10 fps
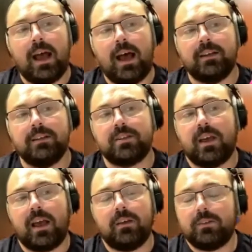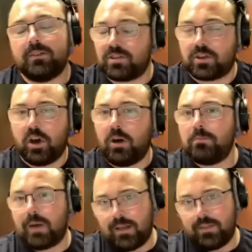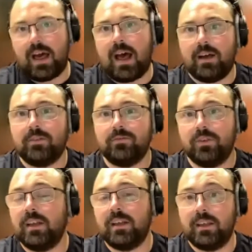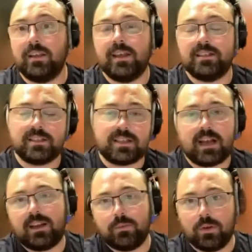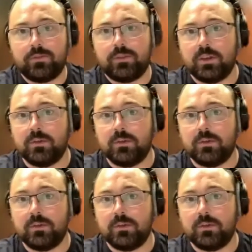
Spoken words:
and to combat that really is exactly what the